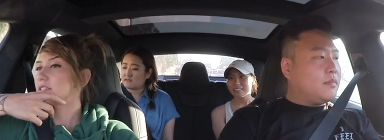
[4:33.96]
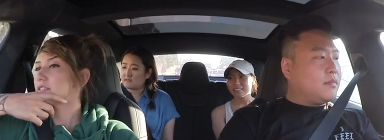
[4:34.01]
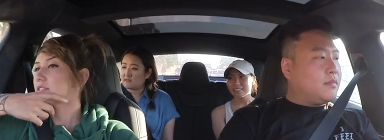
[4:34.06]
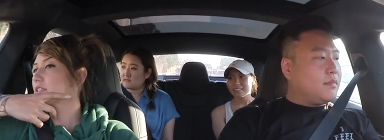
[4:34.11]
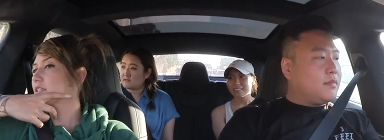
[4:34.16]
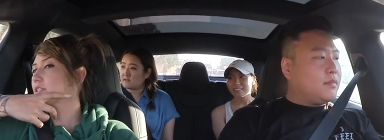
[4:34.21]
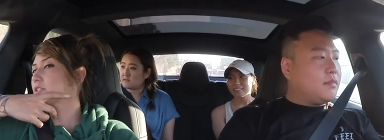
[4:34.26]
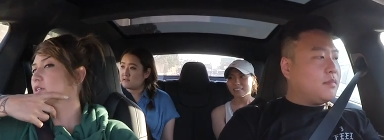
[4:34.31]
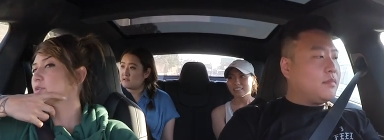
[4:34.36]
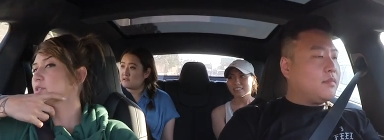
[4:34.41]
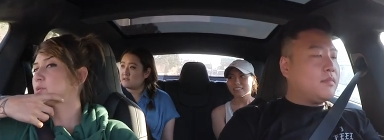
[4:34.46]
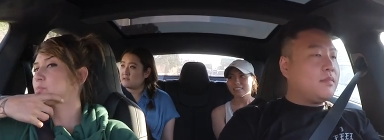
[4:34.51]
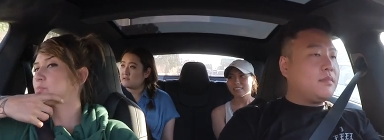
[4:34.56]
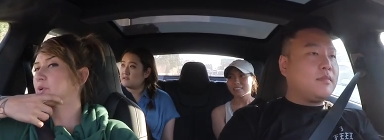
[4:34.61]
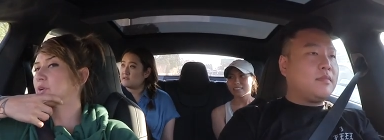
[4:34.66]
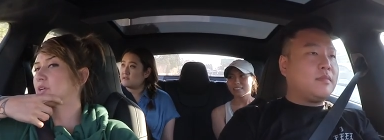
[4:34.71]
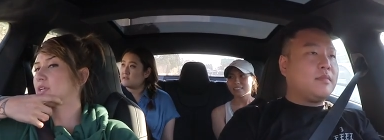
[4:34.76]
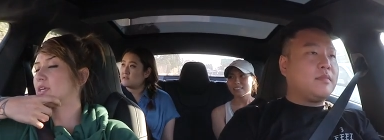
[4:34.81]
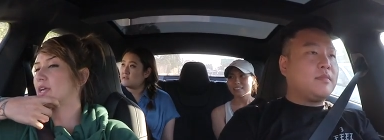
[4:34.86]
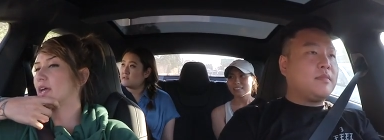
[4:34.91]
Speaker 1: so I was always
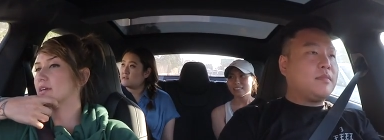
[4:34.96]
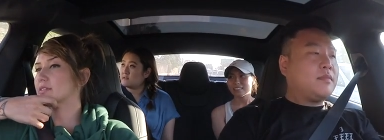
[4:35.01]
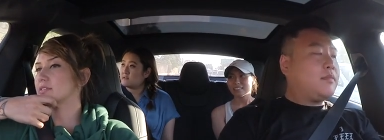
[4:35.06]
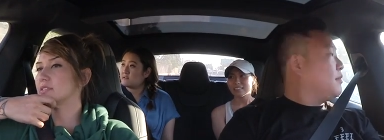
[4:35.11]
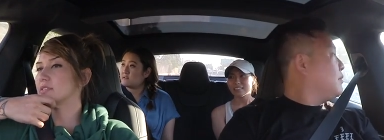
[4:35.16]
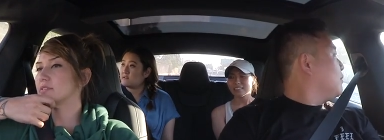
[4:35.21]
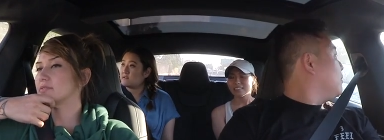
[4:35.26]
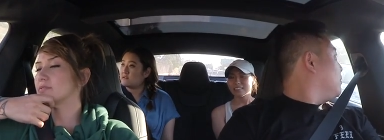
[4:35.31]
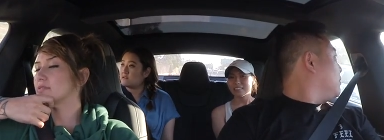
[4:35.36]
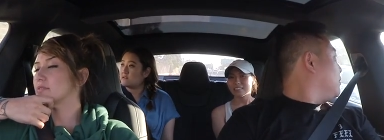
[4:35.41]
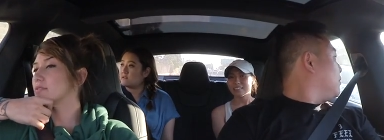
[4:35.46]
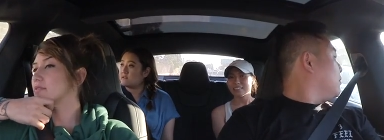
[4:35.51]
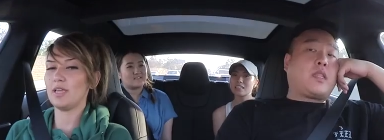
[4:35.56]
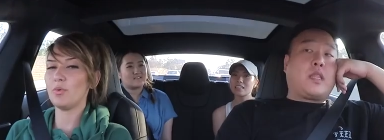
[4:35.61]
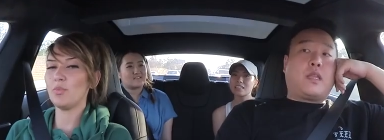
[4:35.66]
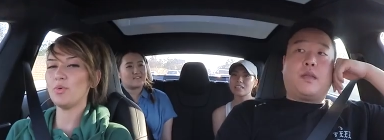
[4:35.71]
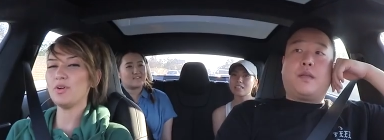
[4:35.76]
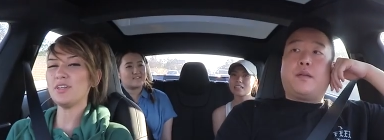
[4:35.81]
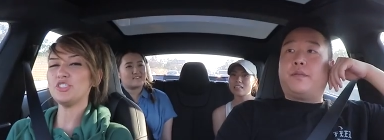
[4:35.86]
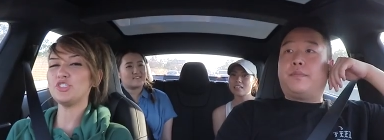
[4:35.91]
pretty active.
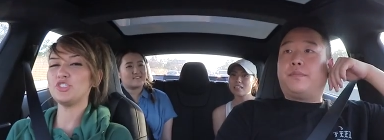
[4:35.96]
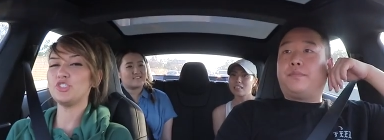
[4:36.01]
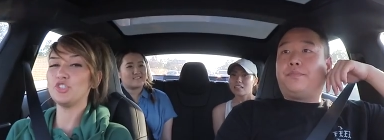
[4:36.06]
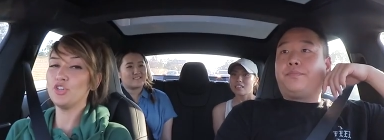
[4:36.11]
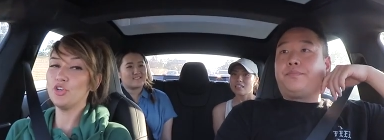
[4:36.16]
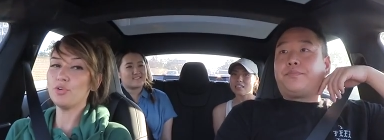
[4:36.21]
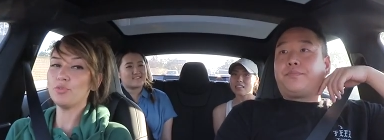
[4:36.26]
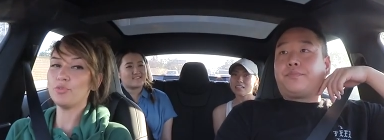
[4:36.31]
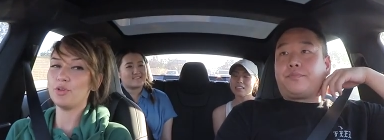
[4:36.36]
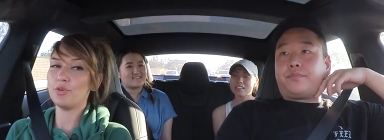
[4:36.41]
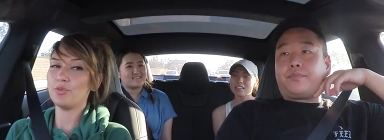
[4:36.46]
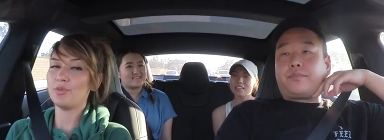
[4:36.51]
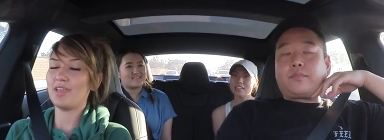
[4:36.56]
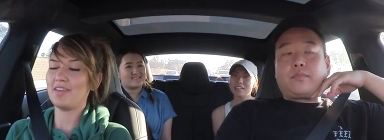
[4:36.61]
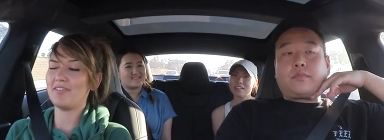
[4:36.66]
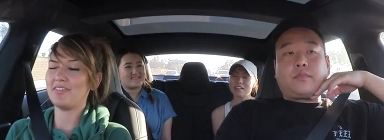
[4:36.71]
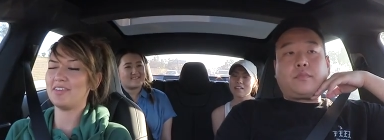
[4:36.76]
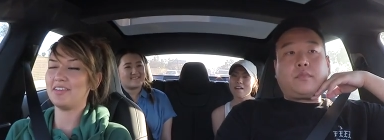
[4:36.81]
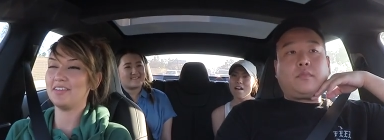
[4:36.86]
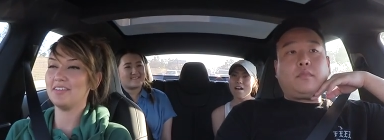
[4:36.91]
Yeah, what did you do,
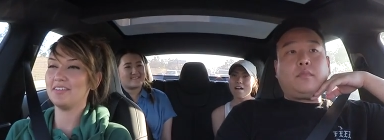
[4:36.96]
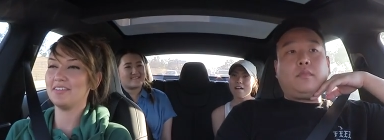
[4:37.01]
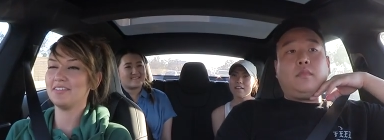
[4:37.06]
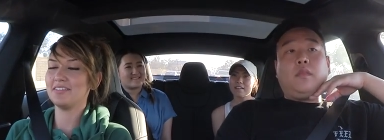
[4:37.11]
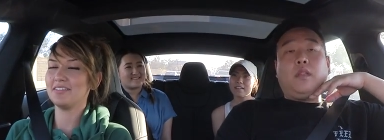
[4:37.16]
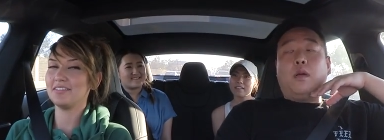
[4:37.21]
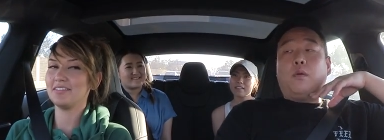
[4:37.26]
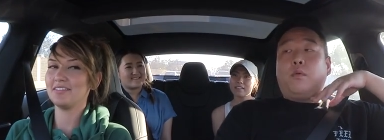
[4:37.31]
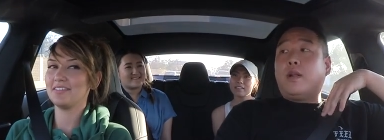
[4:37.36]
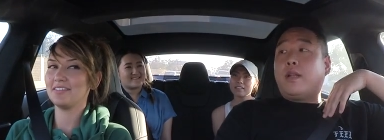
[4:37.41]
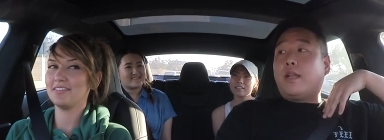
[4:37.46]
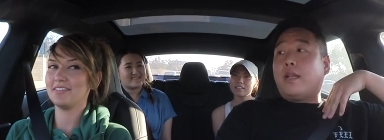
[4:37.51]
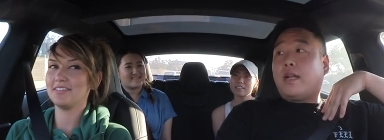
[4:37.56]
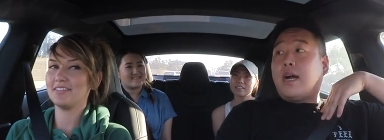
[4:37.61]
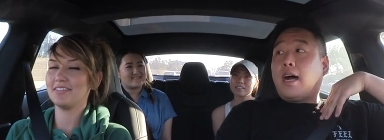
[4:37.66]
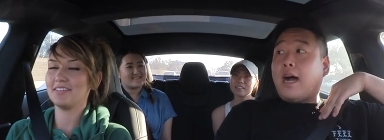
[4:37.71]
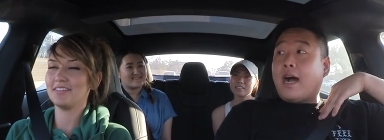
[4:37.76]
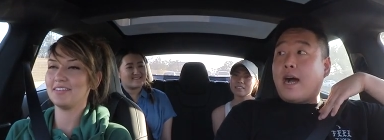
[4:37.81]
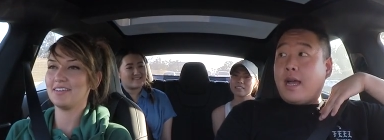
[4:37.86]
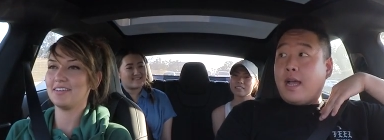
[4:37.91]
David?
Speaker 2: What did
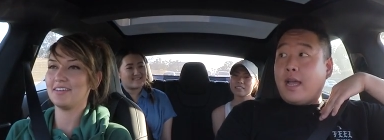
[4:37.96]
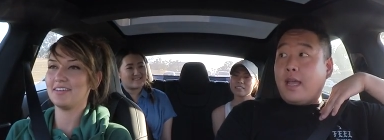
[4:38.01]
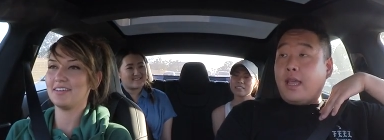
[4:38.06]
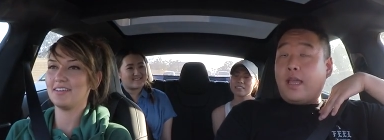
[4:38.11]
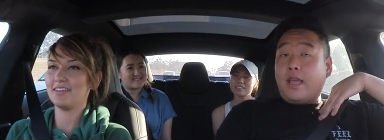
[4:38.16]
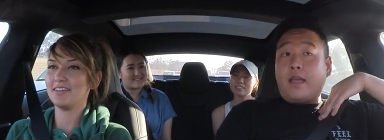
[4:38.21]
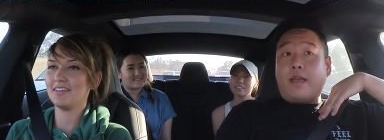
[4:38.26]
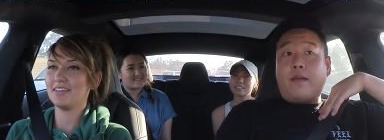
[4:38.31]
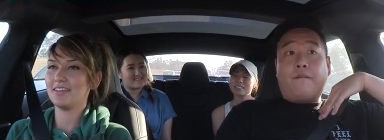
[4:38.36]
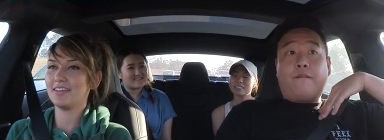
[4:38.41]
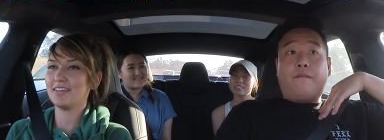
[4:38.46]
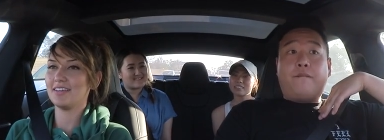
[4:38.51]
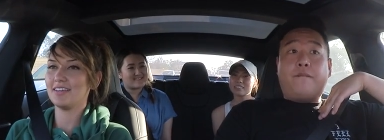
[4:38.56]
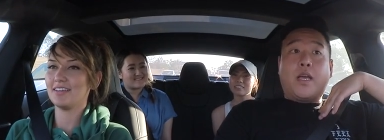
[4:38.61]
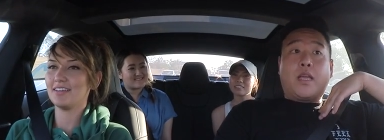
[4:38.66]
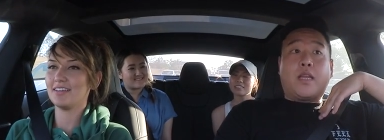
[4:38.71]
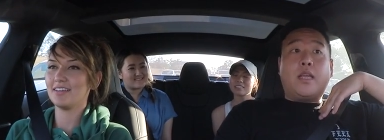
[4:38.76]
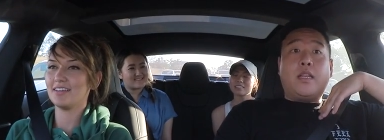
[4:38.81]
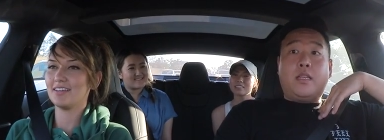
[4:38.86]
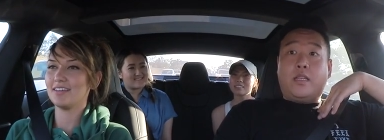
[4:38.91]
I
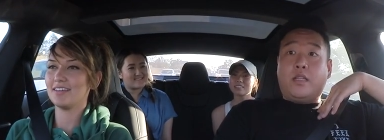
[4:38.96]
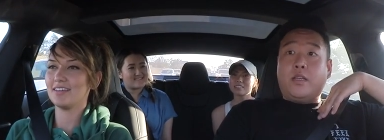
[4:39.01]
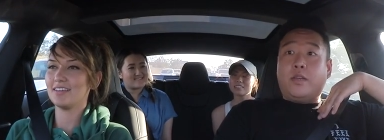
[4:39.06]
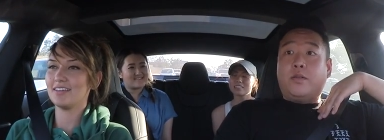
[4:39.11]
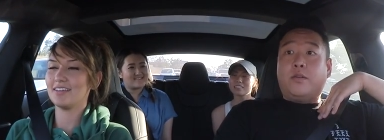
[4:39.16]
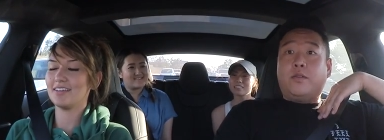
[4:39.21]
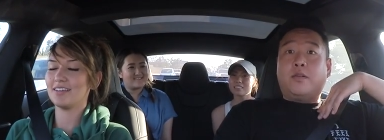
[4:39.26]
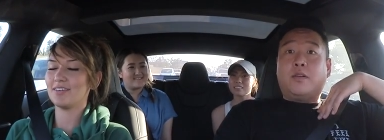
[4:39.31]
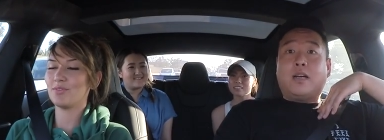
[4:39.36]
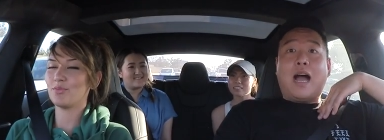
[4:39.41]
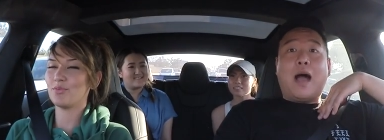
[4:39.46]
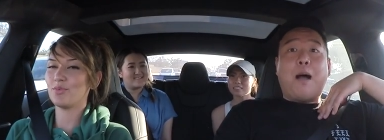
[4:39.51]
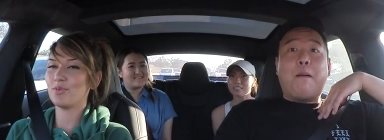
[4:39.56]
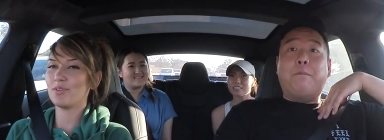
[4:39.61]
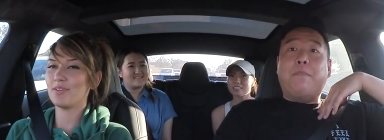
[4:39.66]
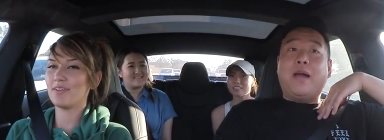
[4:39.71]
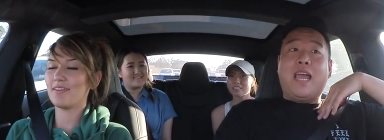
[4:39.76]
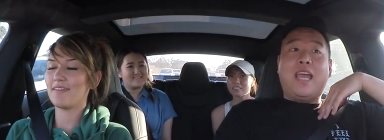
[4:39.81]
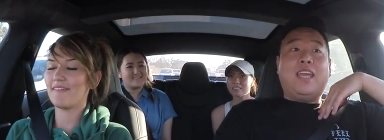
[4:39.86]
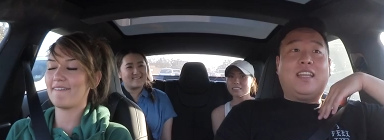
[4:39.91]
fucking do? I
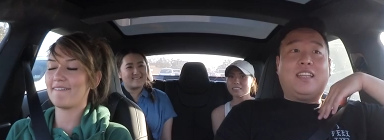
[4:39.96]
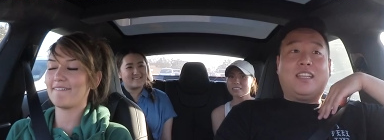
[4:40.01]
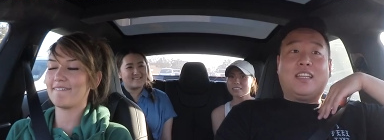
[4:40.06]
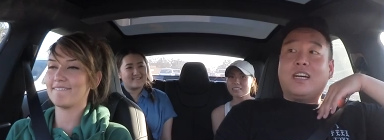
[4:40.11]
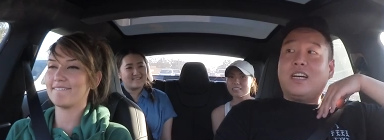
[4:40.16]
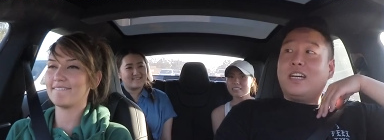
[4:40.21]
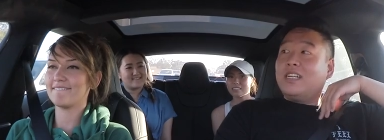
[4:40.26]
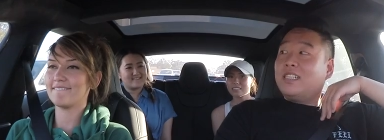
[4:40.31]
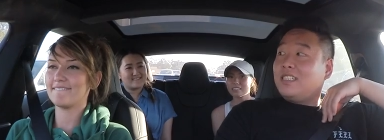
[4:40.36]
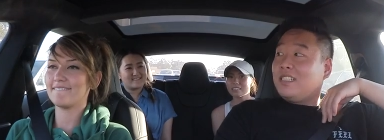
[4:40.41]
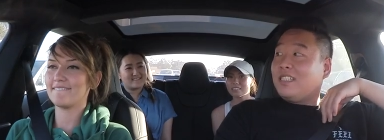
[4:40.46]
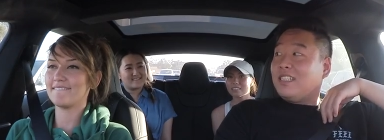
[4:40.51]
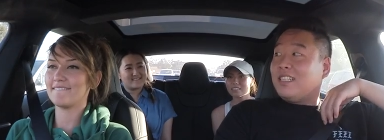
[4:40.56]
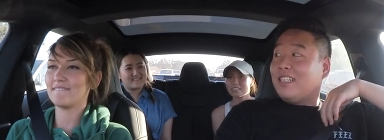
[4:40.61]
banged, cuz.